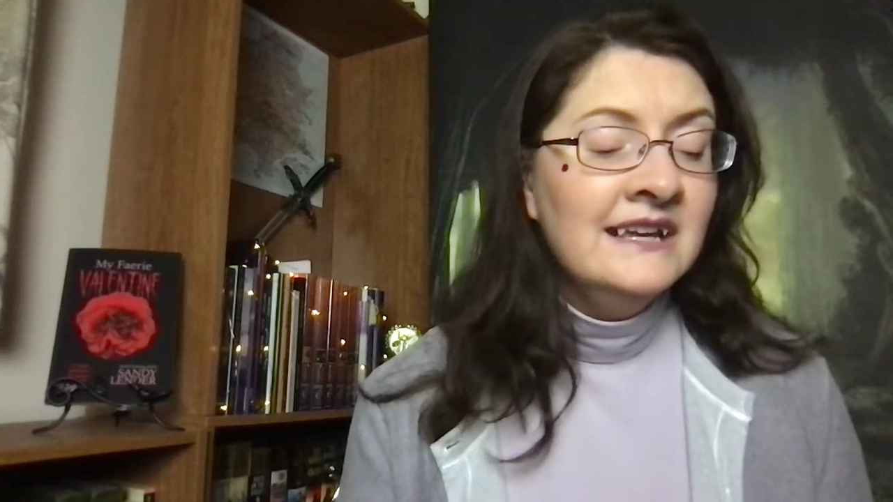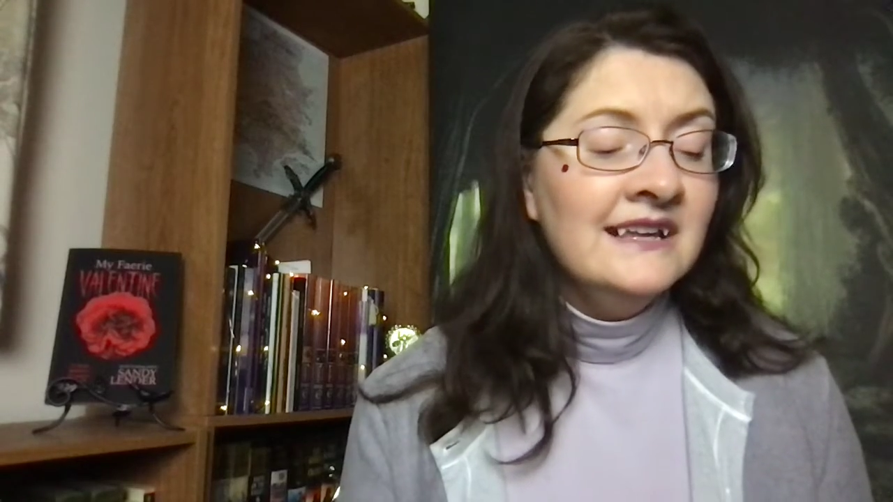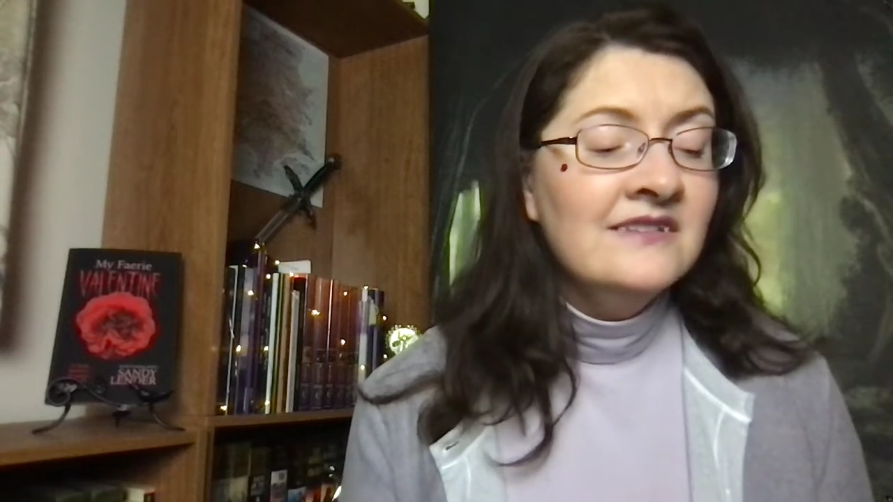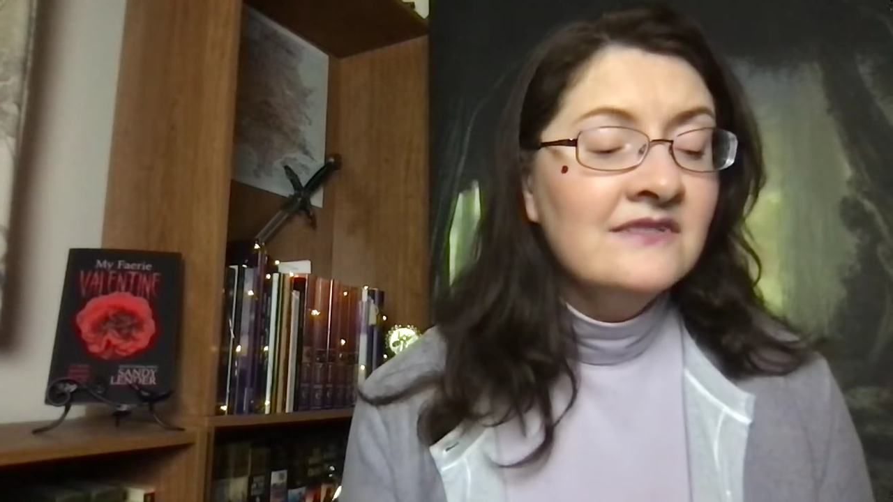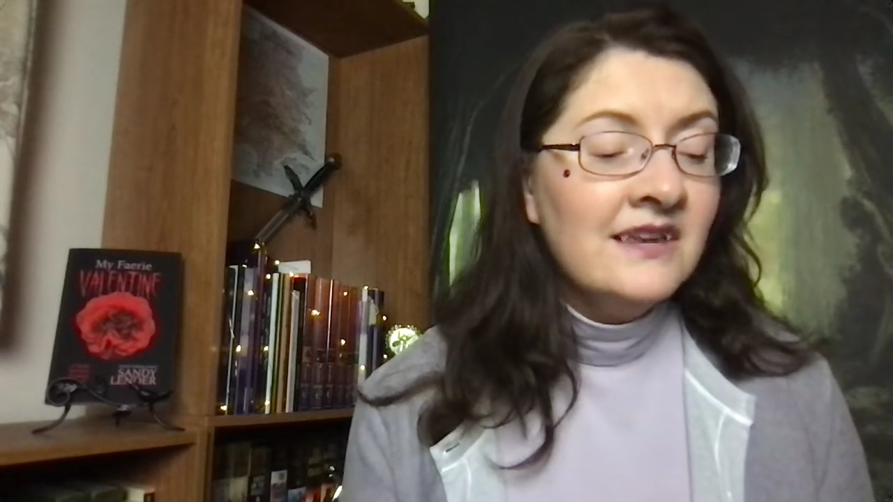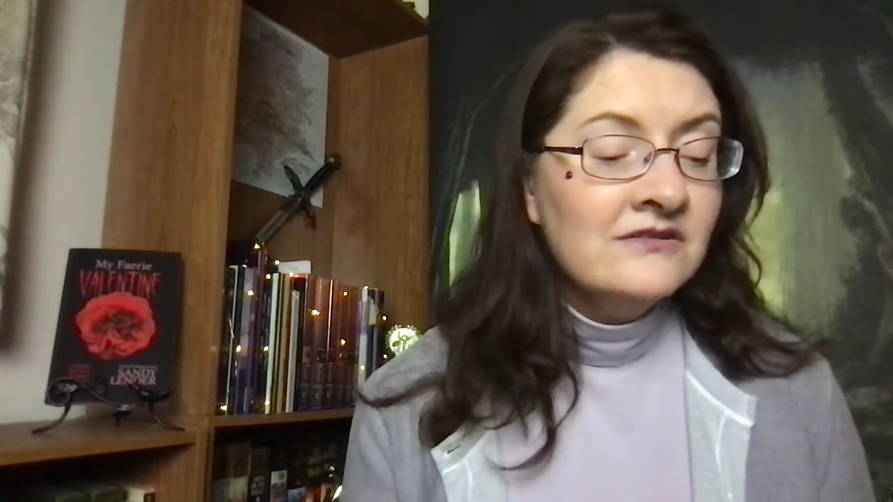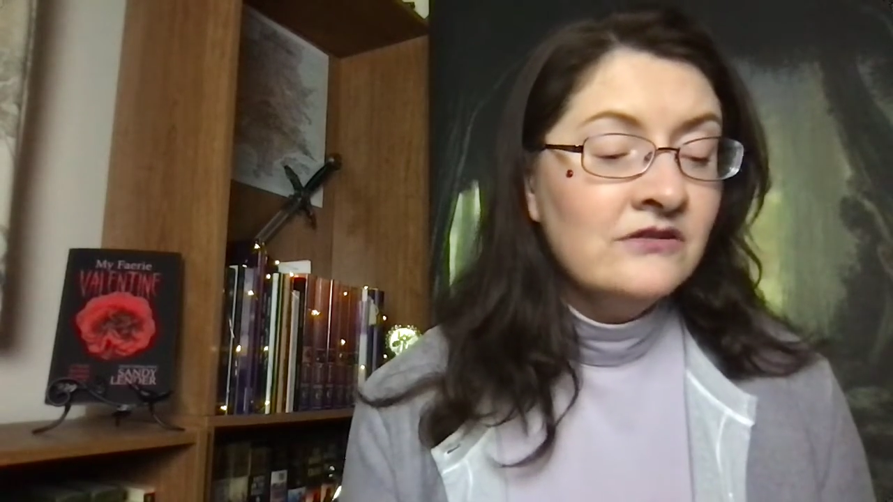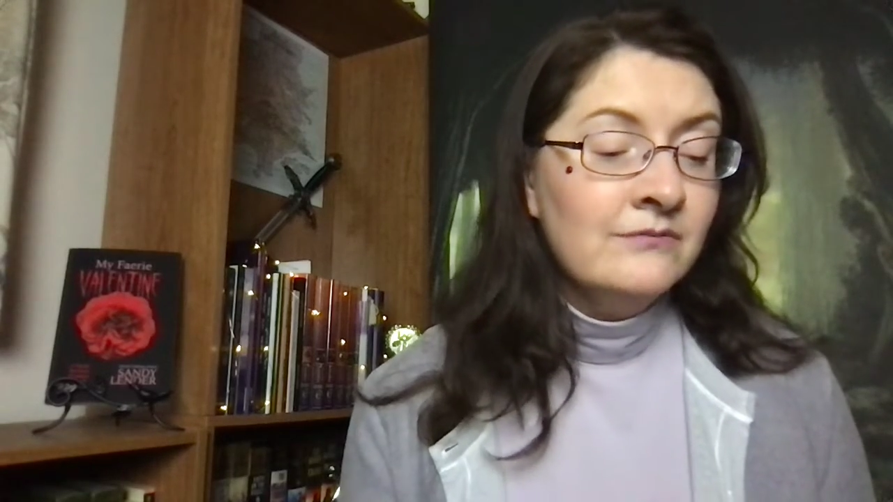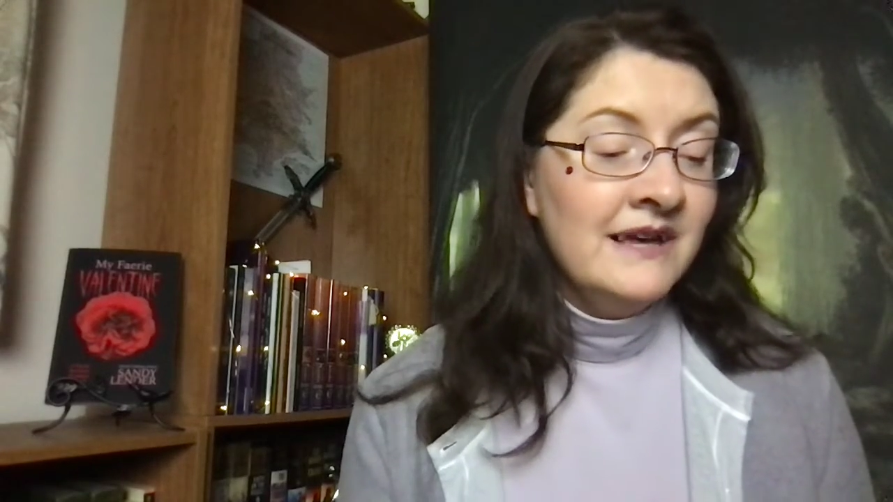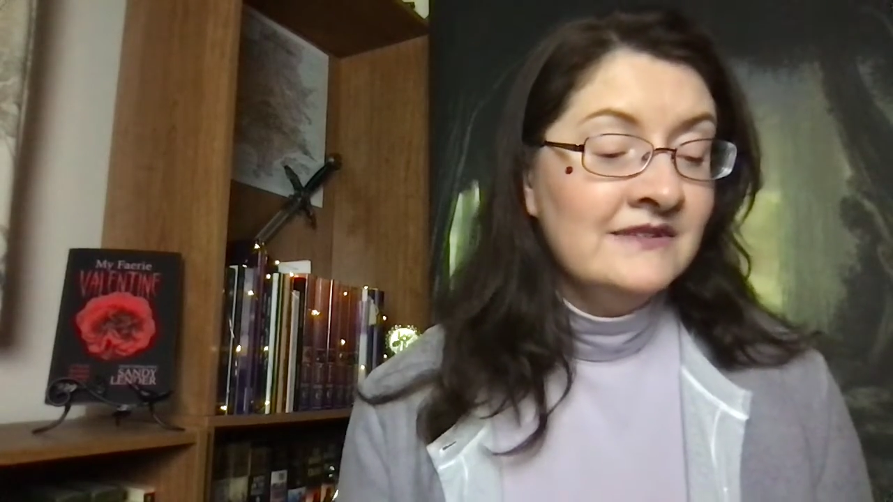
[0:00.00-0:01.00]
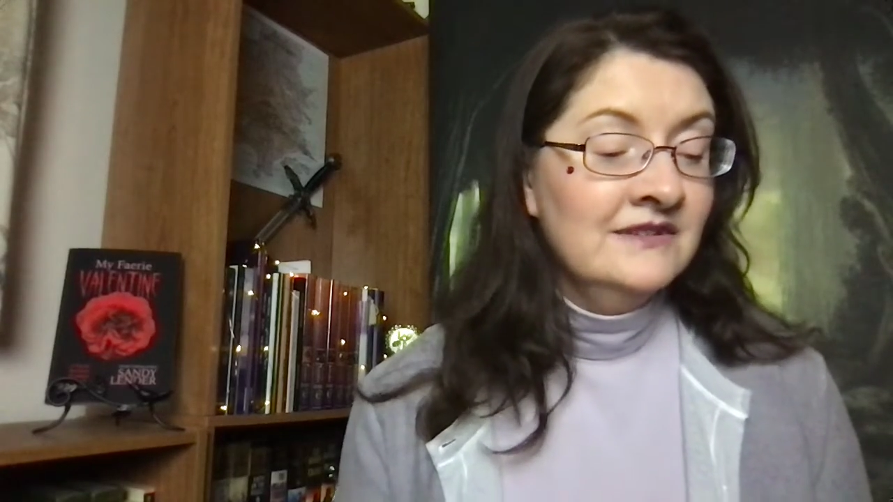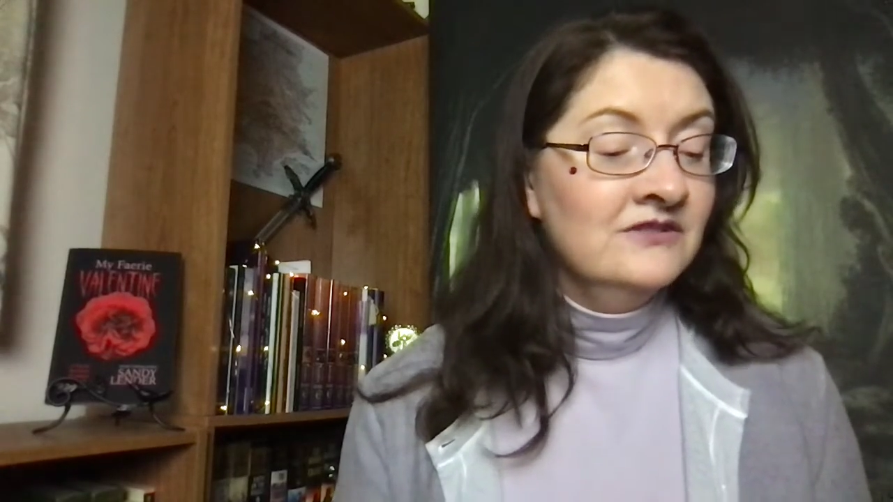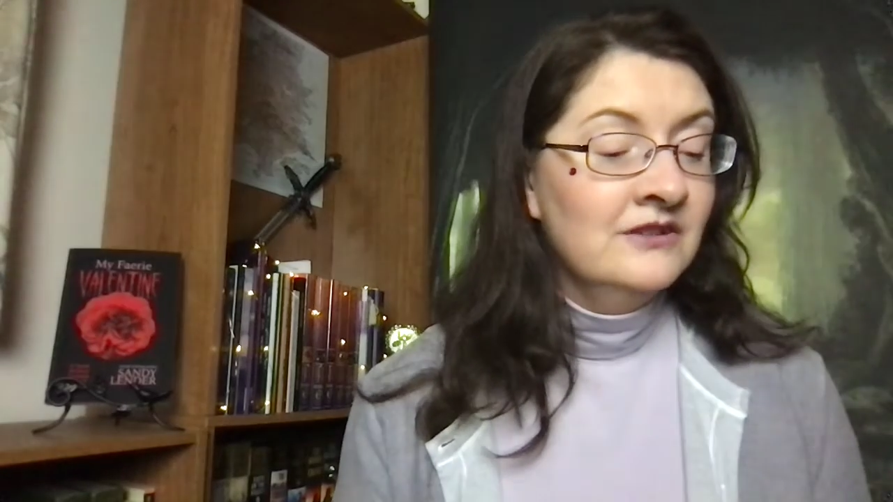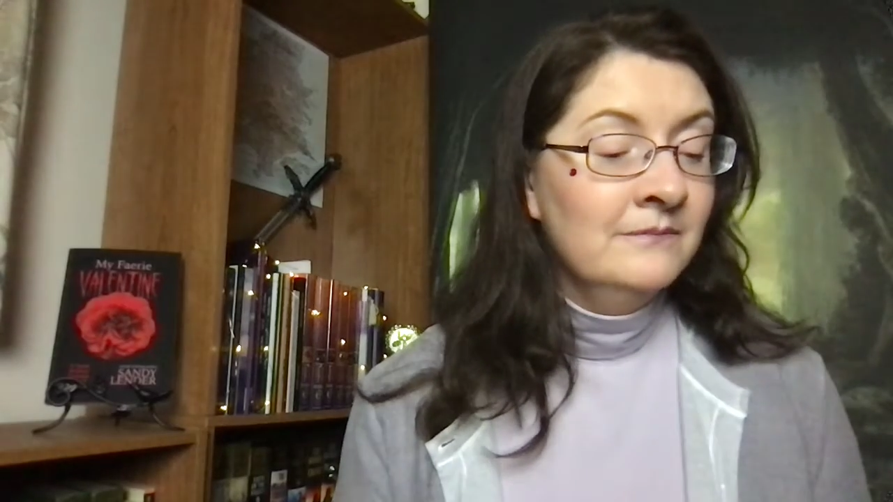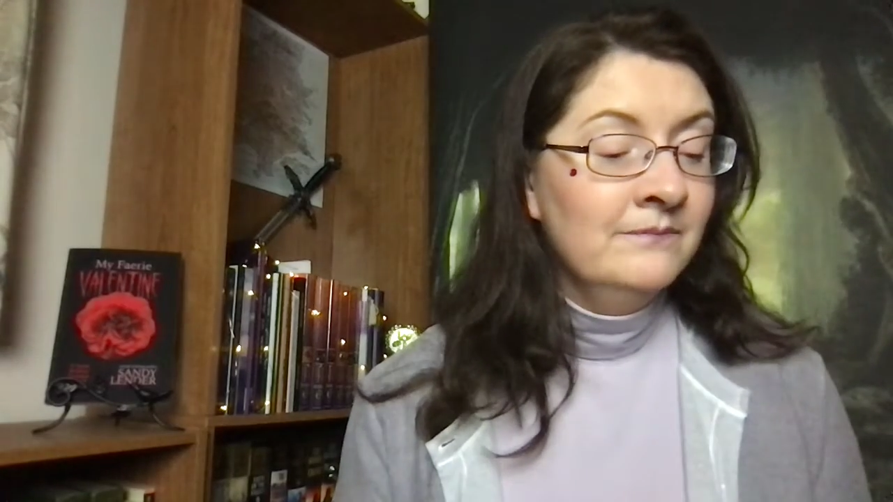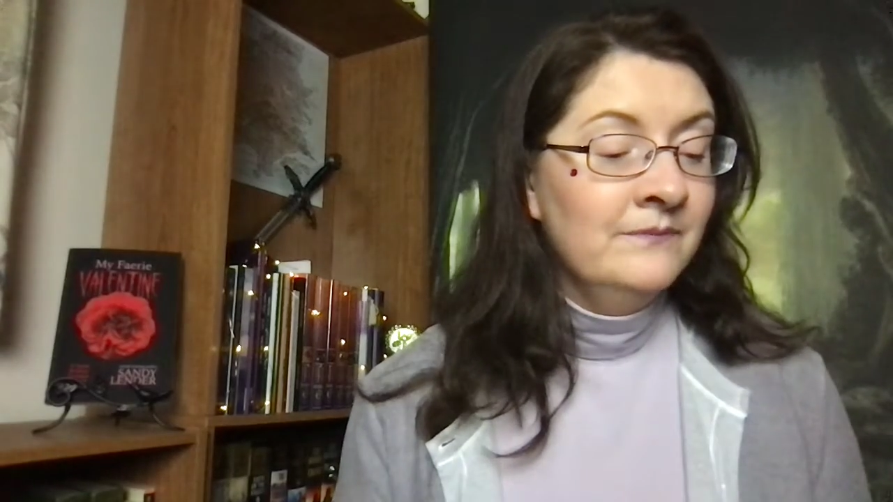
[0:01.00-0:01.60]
essential message.